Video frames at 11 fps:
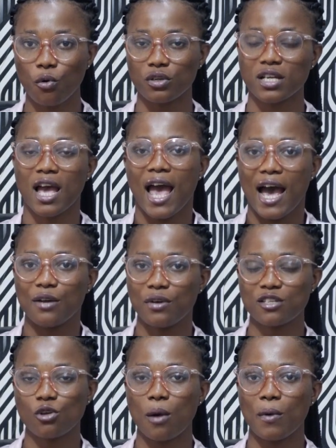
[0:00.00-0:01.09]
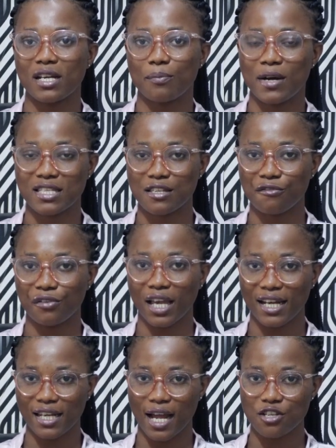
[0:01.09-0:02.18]
code and once about the party tv
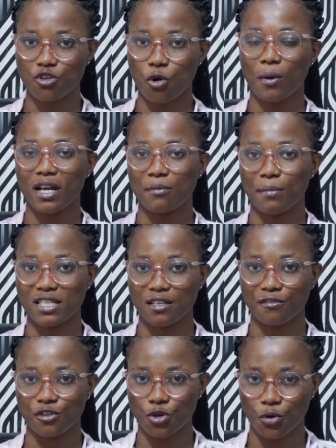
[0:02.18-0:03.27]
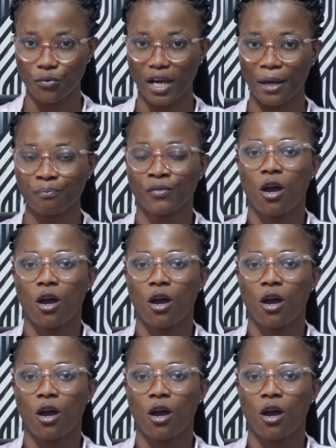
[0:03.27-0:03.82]
e de asho about the party tv show we are